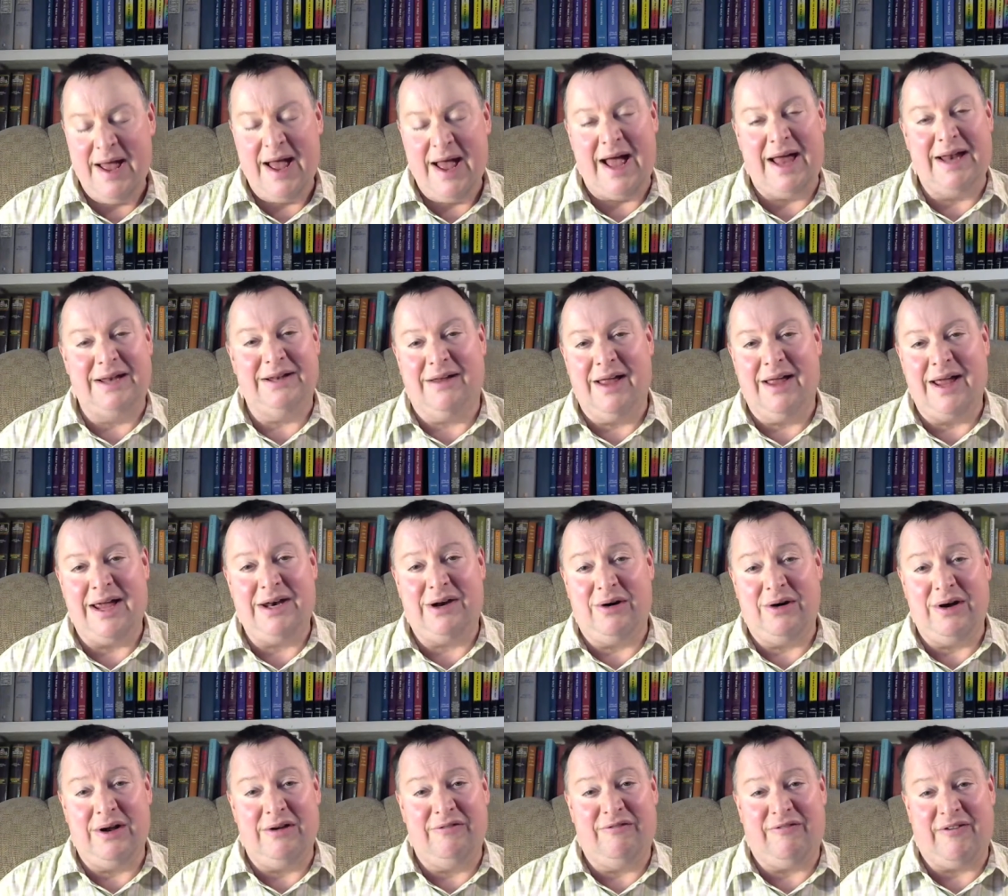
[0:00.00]
and later
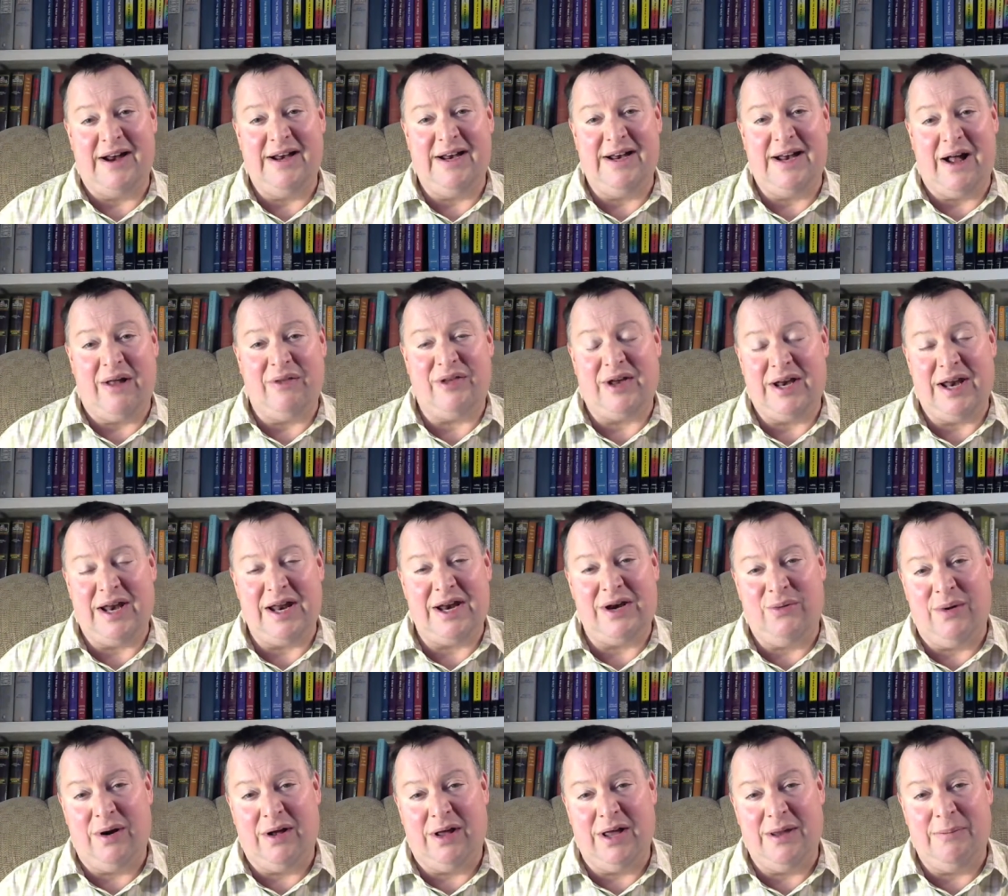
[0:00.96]
you find out they
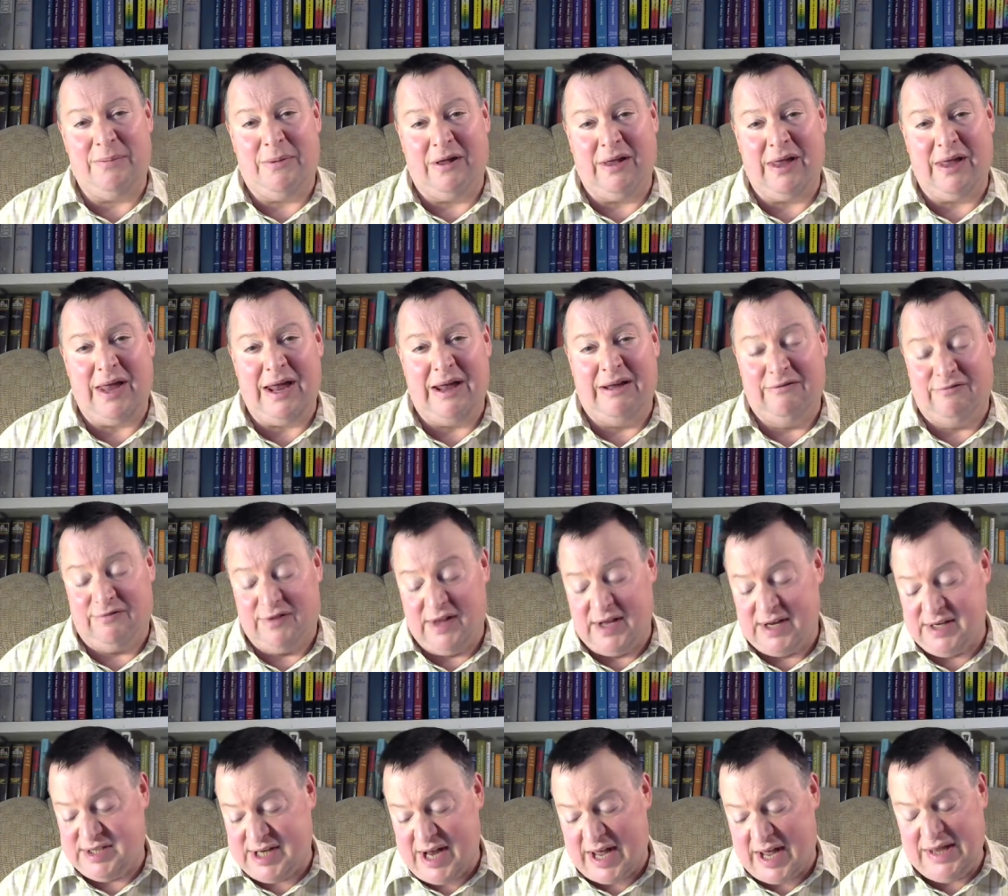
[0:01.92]
didn't really believe.
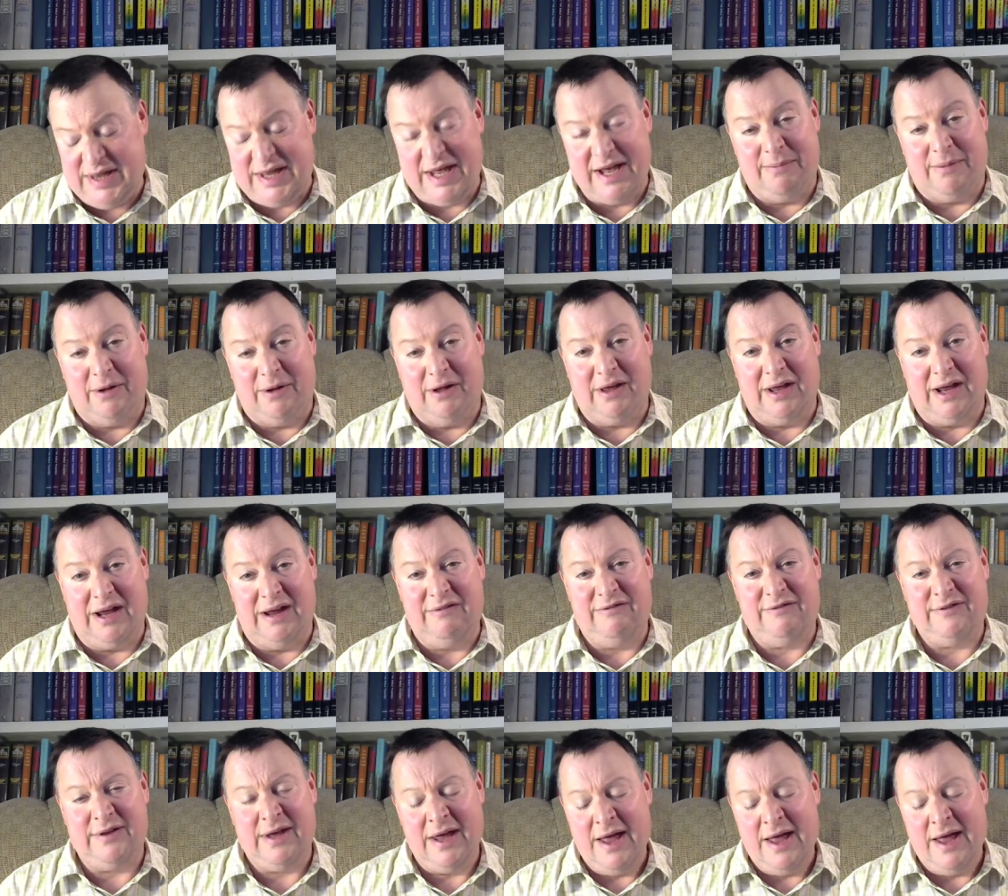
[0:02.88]
They said they believed,